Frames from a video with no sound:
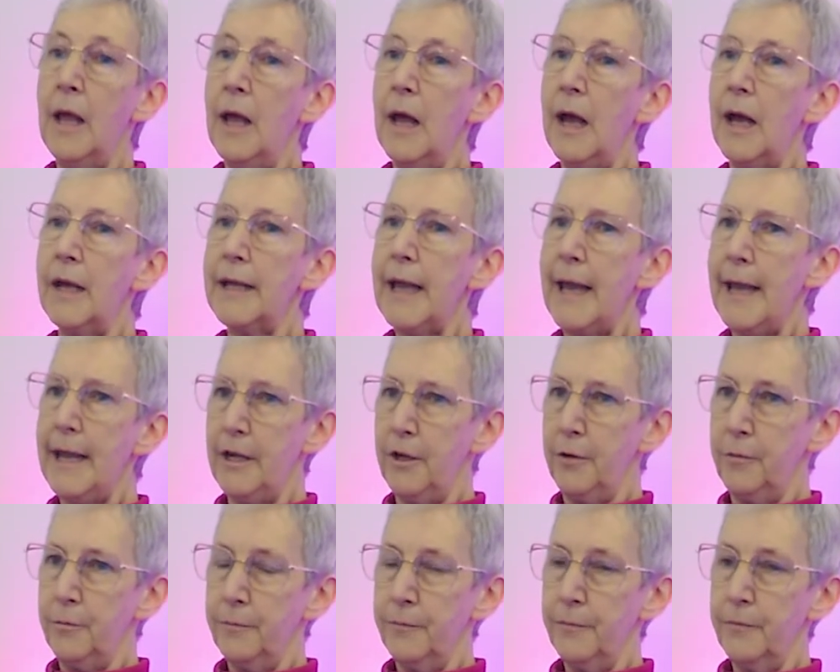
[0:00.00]

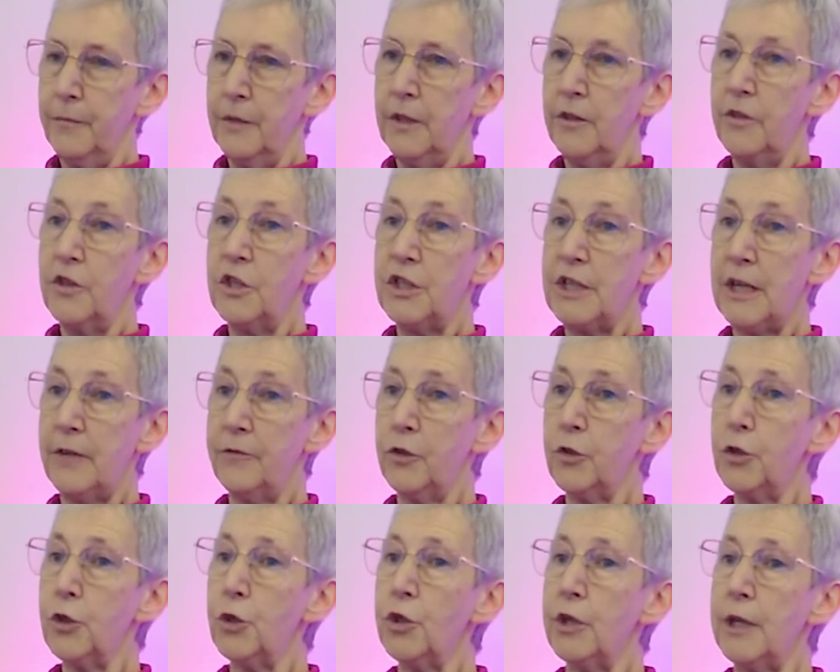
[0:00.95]
Again, the devil
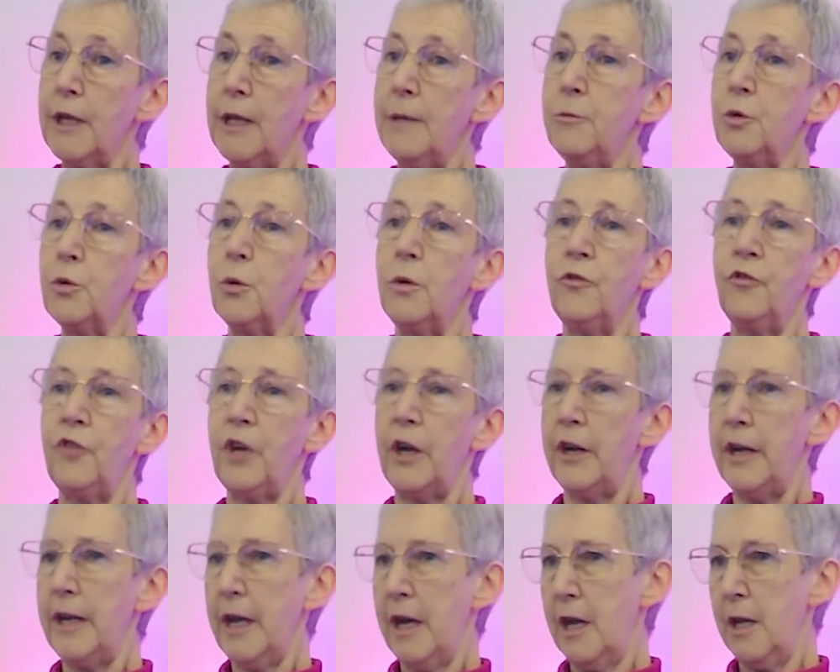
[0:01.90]
took him to a
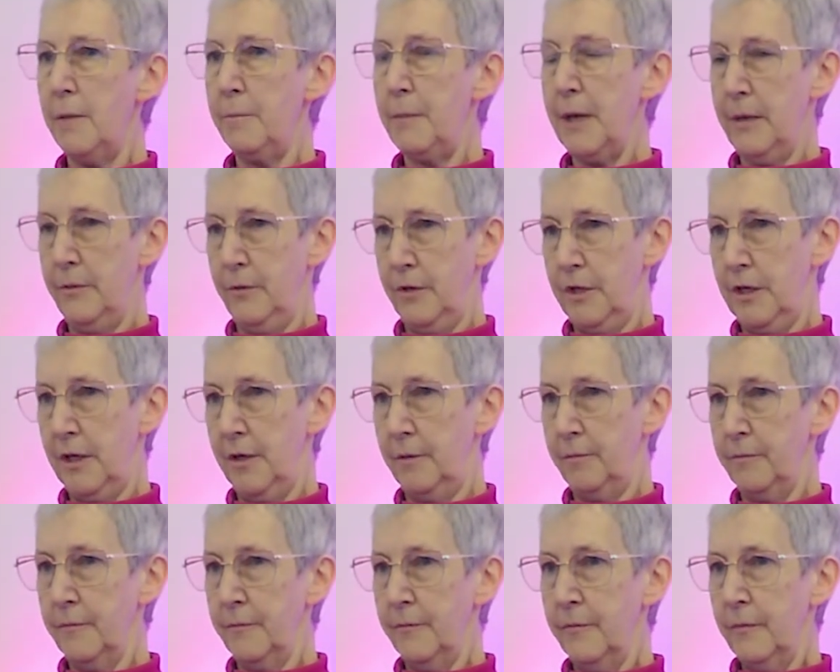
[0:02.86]
very high mountain
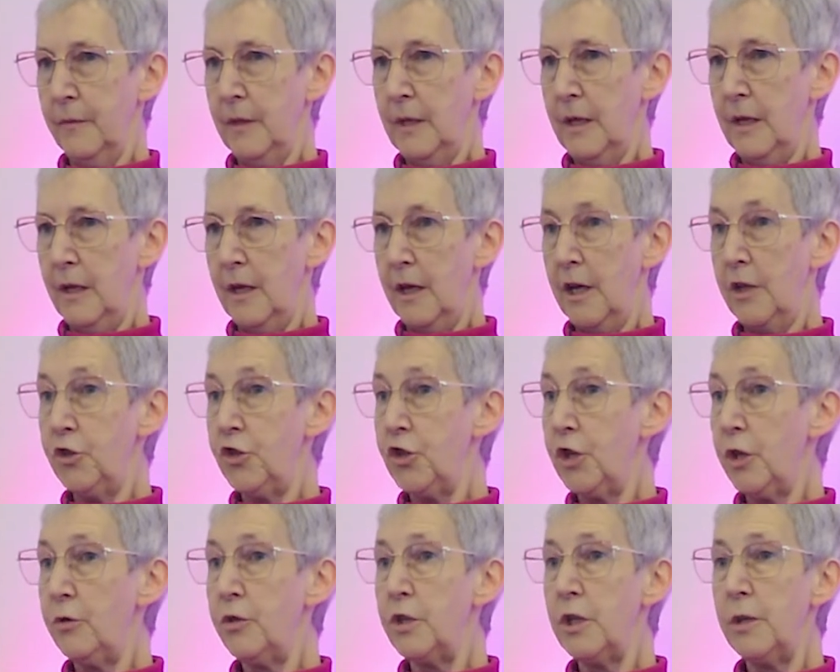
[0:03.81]
and
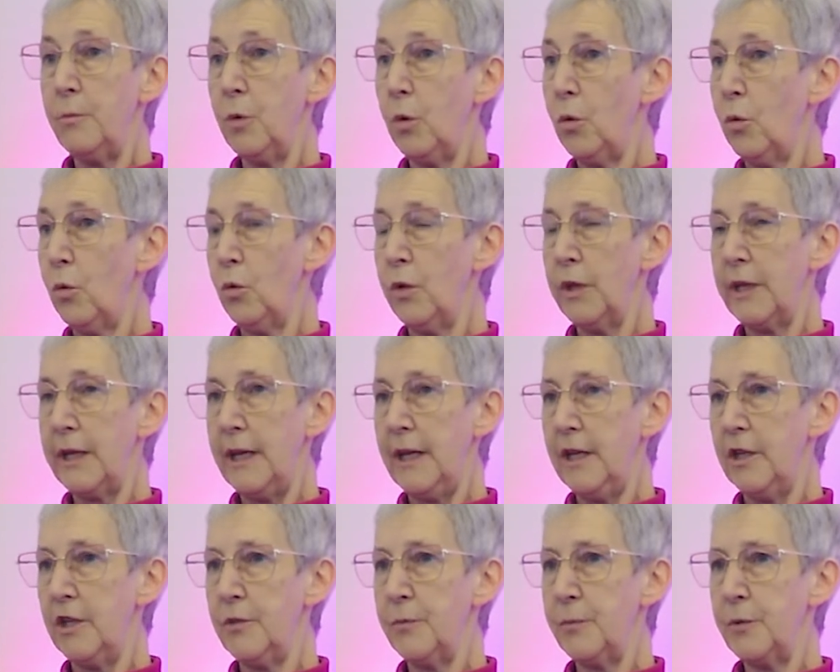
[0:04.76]
showed him all the
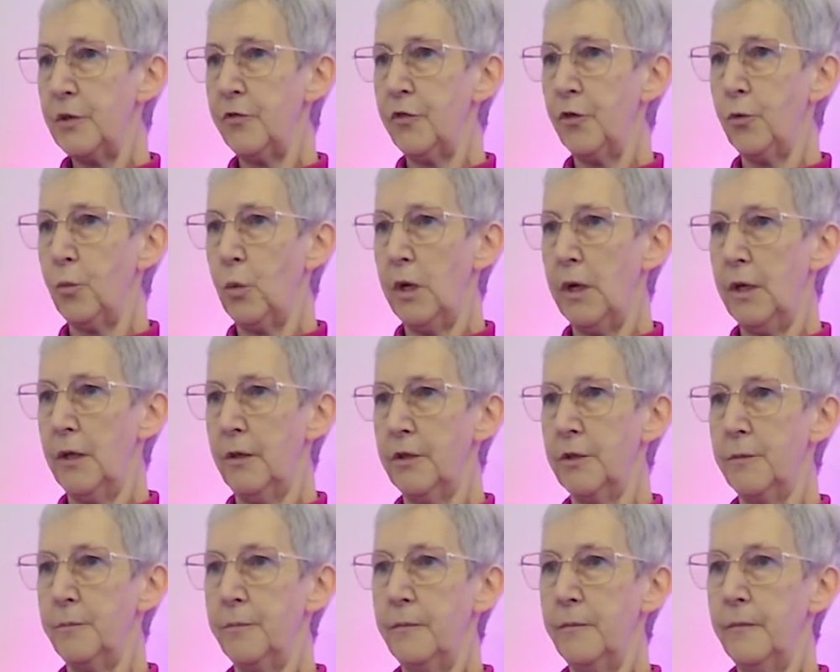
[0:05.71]
kingdoms of the
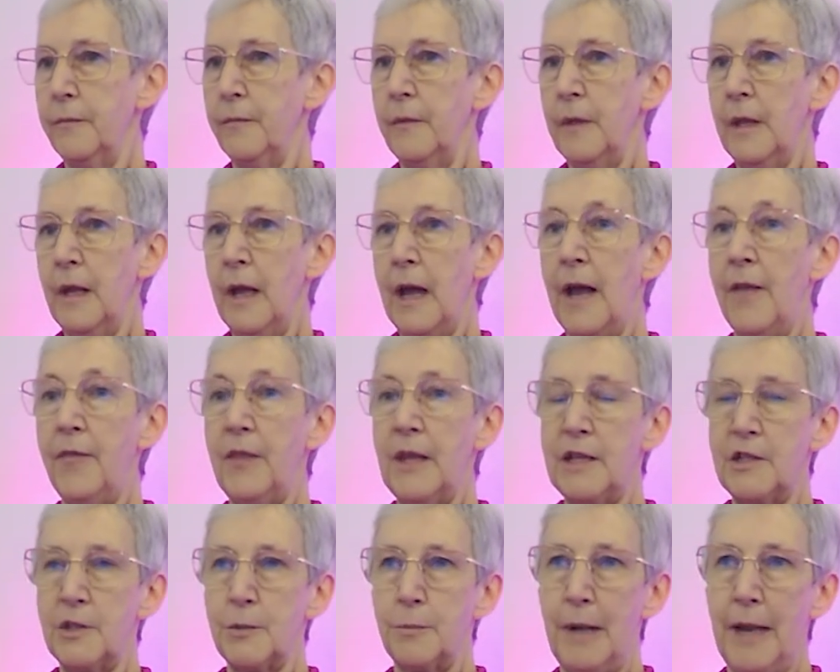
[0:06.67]
world and their
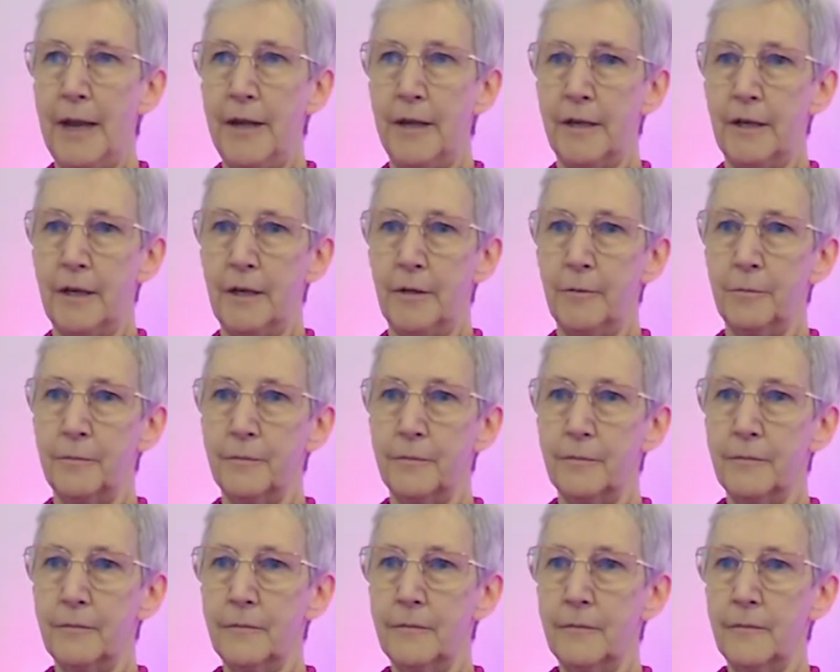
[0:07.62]
splendor.
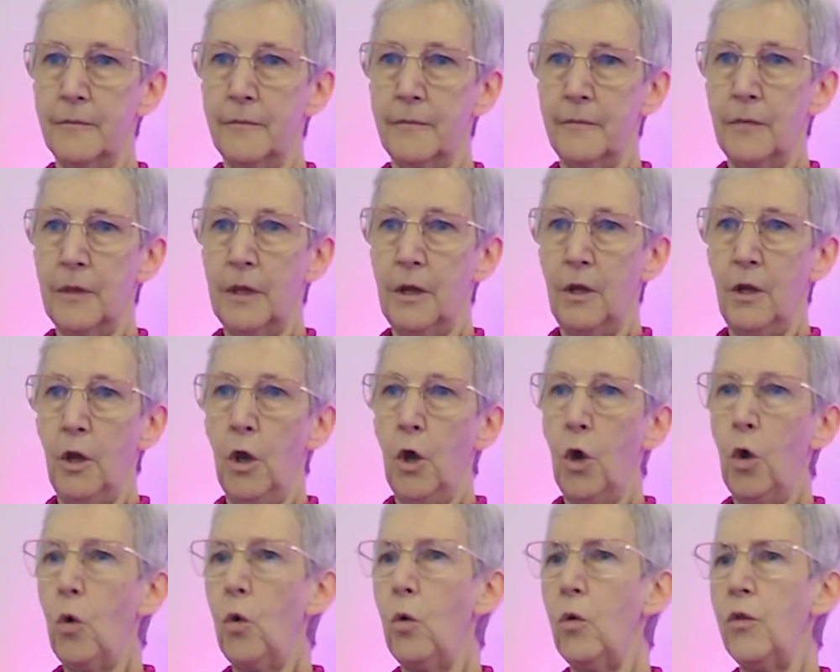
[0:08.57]

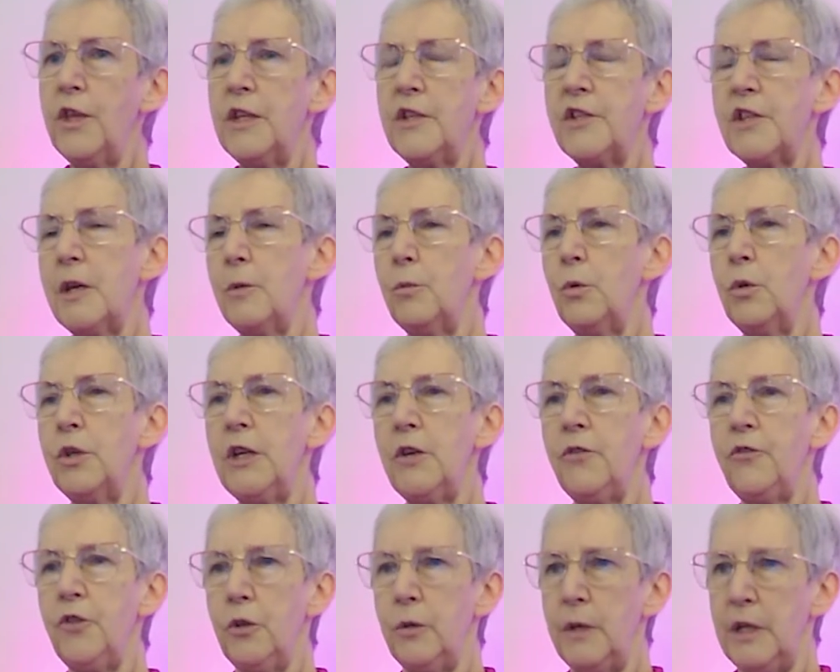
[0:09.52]
All this I will
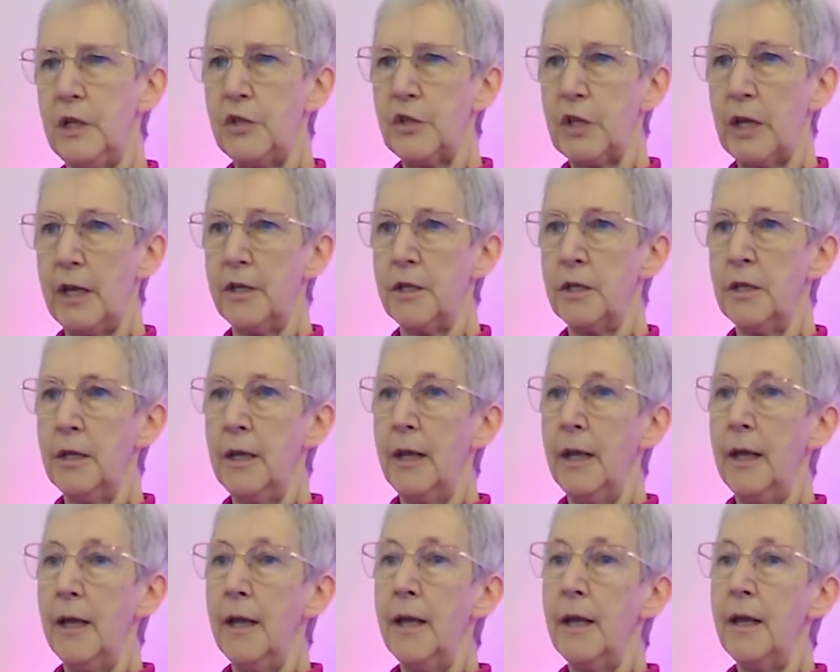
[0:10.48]
give you, he said,
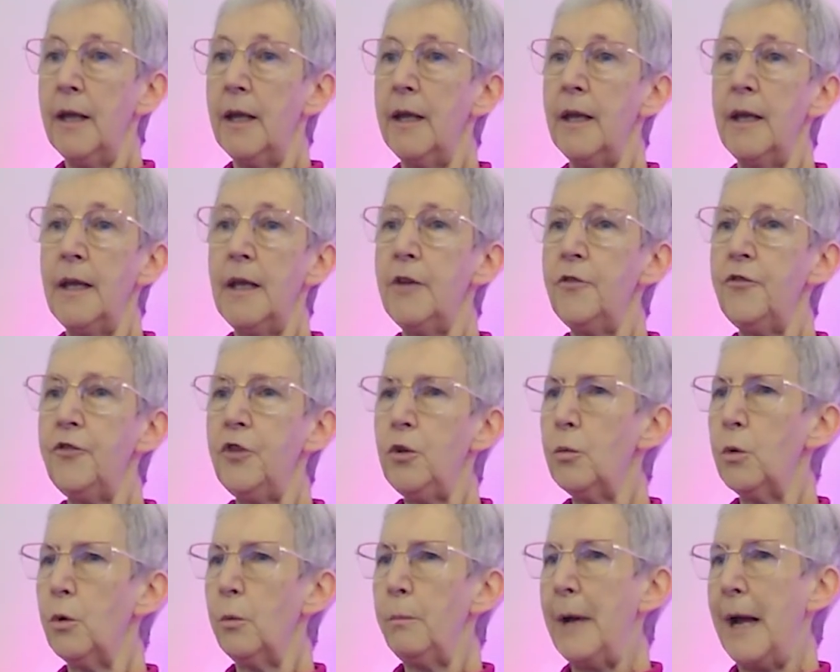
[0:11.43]
if you
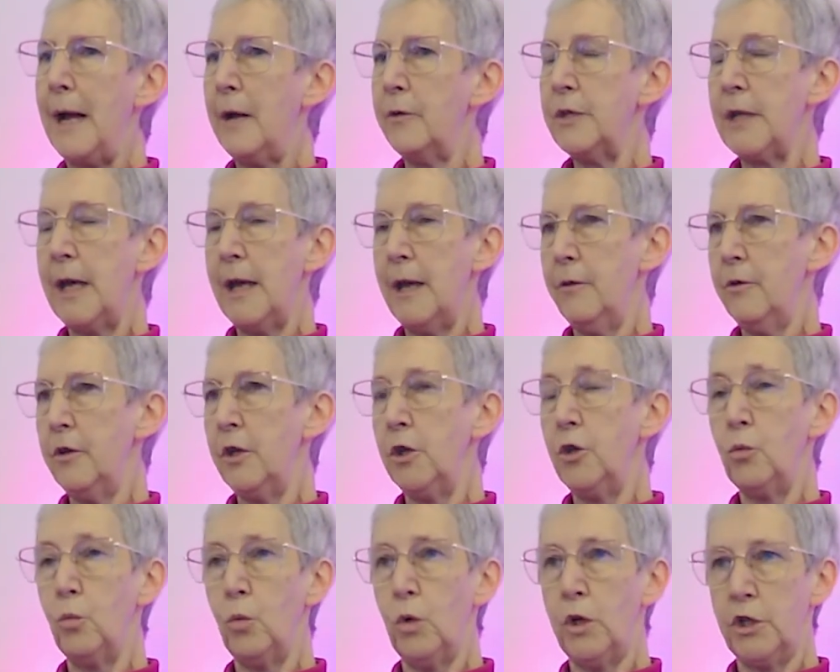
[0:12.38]
will bow down and
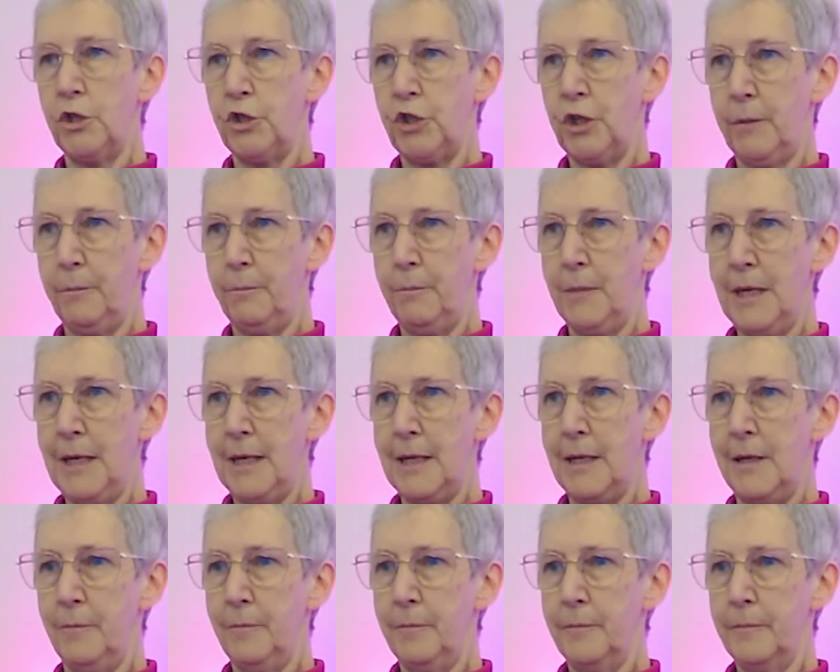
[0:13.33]
worship me.